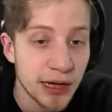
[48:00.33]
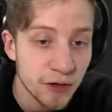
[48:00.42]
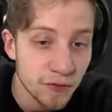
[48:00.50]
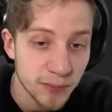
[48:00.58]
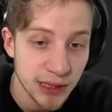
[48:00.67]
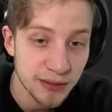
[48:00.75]

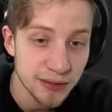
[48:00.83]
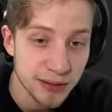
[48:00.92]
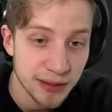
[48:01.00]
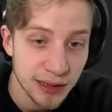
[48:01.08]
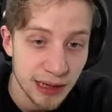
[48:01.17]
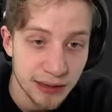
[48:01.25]
of means
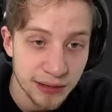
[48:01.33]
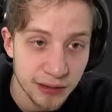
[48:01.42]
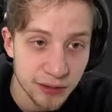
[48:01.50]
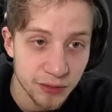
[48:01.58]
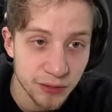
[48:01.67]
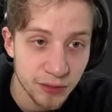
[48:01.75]
that I
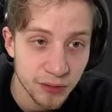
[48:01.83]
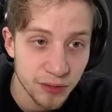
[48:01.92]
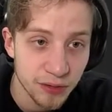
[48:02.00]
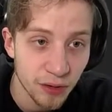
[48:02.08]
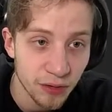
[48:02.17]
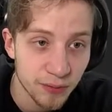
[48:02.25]
tend to
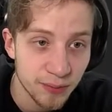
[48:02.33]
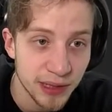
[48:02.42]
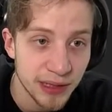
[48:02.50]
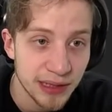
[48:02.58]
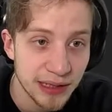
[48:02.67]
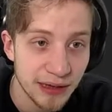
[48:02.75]
not
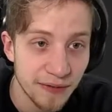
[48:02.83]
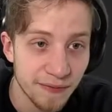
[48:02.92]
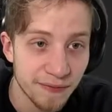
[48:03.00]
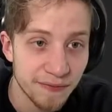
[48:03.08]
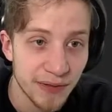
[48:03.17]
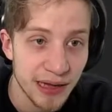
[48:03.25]
be
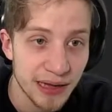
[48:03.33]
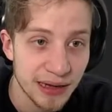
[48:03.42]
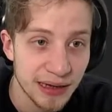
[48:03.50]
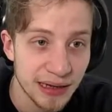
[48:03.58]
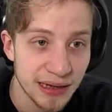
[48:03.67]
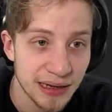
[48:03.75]

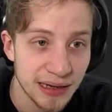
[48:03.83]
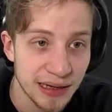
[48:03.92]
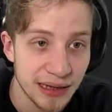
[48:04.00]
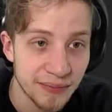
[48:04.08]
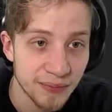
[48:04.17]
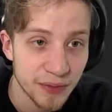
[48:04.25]

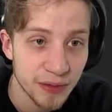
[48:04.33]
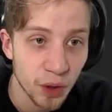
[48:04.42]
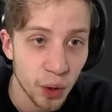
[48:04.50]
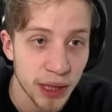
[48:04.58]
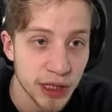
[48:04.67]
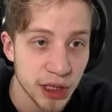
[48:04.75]
very
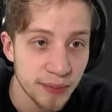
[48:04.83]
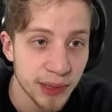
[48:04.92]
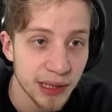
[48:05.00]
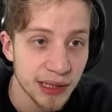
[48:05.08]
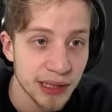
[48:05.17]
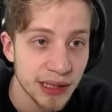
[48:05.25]

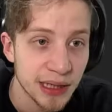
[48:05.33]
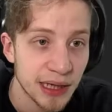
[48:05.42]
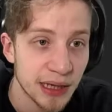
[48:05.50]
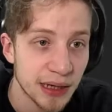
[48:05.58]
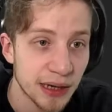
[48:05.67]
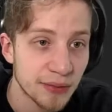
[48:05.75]
knowledgeable
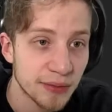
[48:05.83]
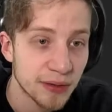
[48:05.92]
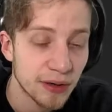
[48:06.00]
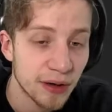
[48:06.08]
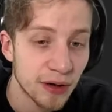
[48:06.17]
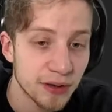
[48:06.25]
around
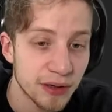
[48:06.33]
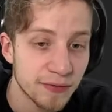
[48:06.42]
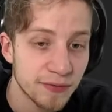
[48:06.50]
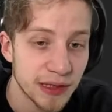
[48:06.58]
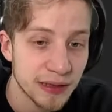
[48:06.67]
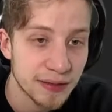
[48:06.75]
other
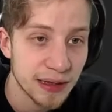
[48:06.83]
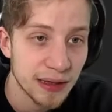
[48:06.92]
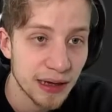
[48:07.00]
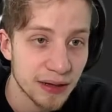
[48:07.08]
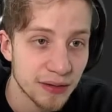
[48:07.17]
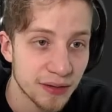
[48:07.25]
things that
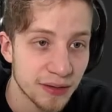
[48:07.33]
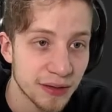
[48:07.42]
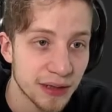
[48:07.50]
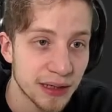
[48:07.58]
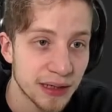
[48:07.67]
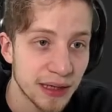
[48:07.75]
are not
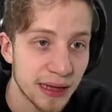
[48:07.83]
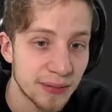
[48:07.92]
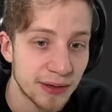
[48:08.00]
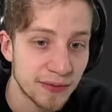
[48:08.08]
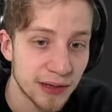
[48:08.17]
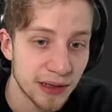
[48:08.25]
game
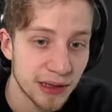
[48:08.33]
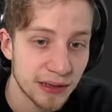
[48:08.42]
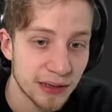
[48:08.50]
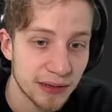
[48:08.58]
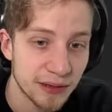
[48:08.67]
dev related.